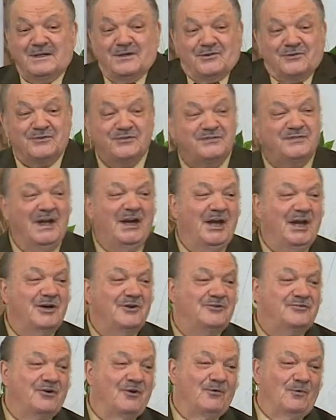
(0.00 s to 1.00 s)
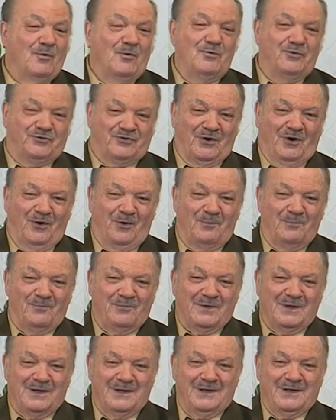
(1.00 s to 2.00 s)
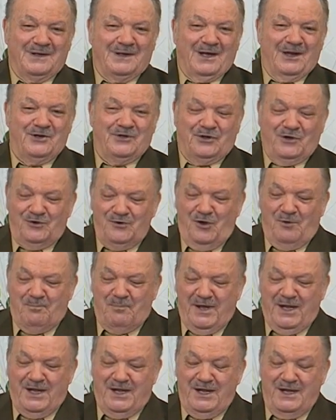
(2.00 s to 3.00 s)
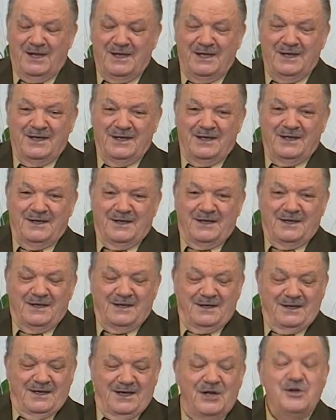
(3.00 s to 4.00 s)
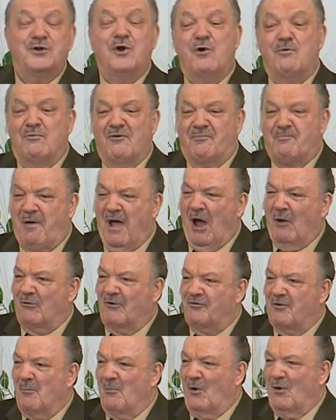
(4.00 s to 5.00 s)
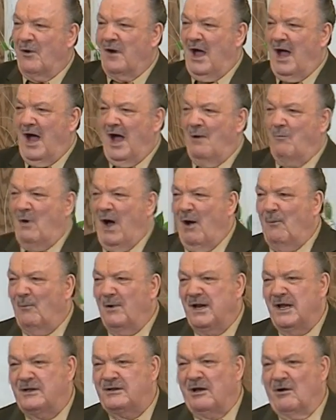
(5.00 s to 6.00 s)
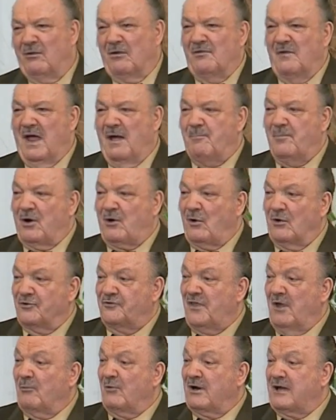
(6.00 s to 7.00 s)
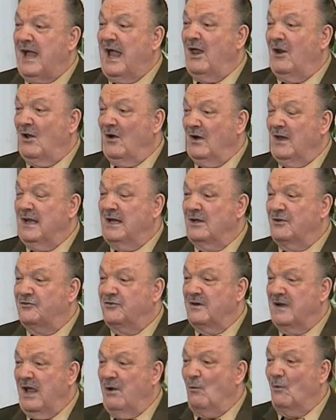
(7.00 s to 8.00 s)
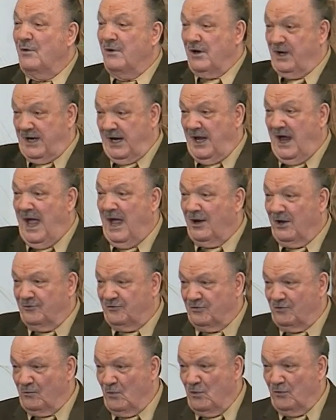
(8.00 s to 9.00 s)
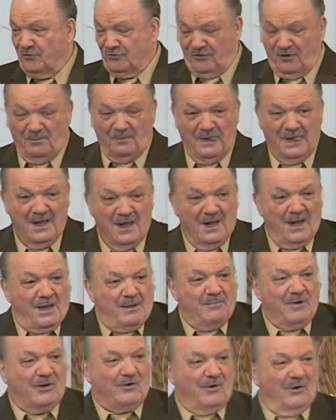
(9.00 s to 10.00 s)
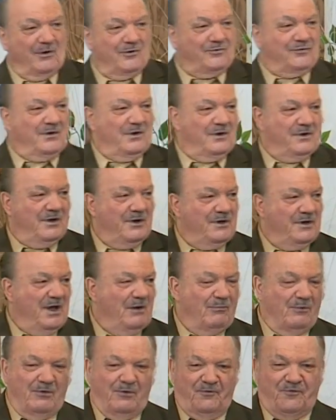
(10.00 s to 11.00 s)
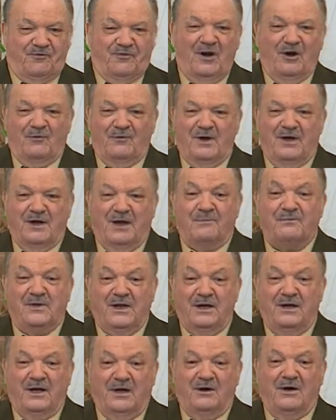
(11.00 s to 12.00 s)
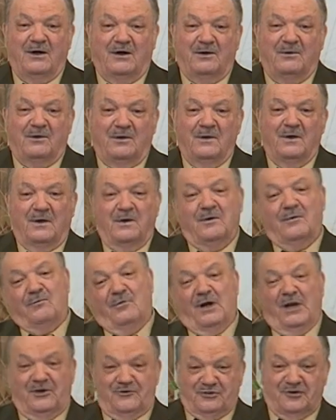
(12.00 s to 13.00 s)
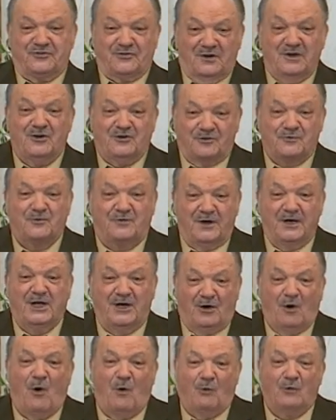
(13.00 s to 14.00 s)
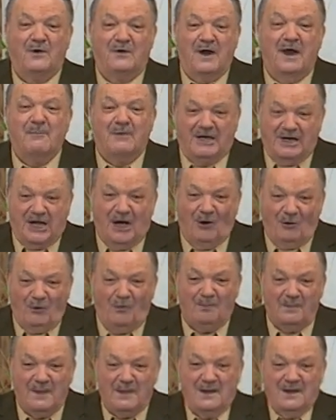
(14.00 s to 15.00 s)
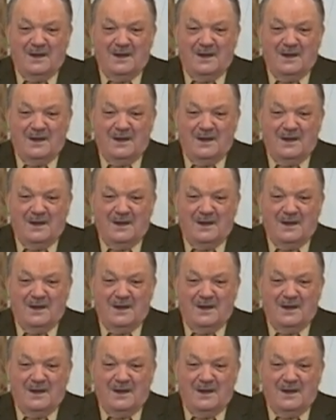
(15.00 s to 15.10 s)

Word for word: Sit in Jerusalem until you be endued with power from on high. Why would he tell them that? Because they were Galileans and they wanted to get out of Jerusalem because uh, they were fearing that the uh, religious leaders were going to get a hold of them and kill them.